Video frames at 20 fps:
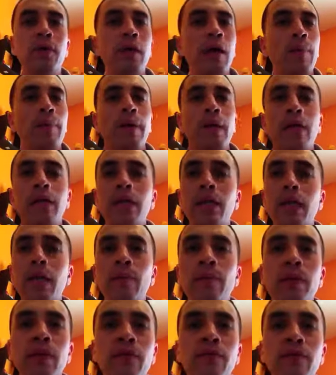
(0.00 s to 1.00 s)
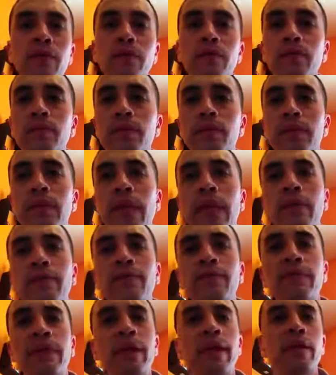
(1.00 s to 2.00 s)
I'm not that big of a skate
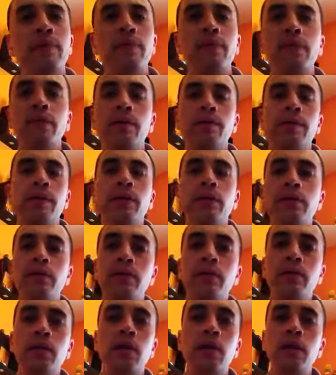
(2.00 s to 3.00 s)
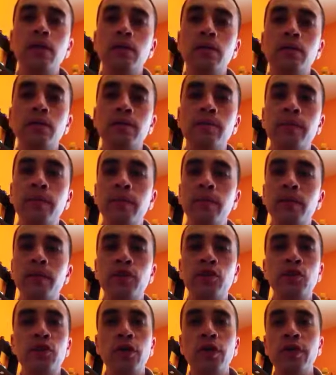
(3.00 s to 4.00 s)
fan, but I mean, he's done awesome in
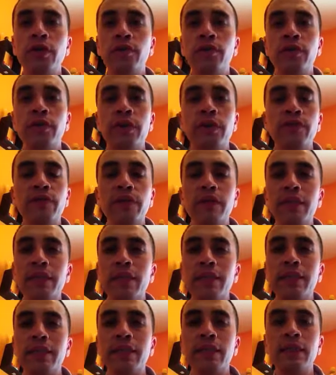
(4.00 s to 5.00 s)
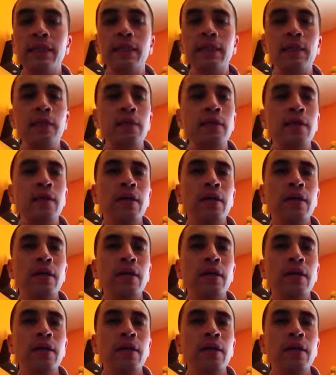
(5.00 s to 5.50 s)
his genre and everything that he's done.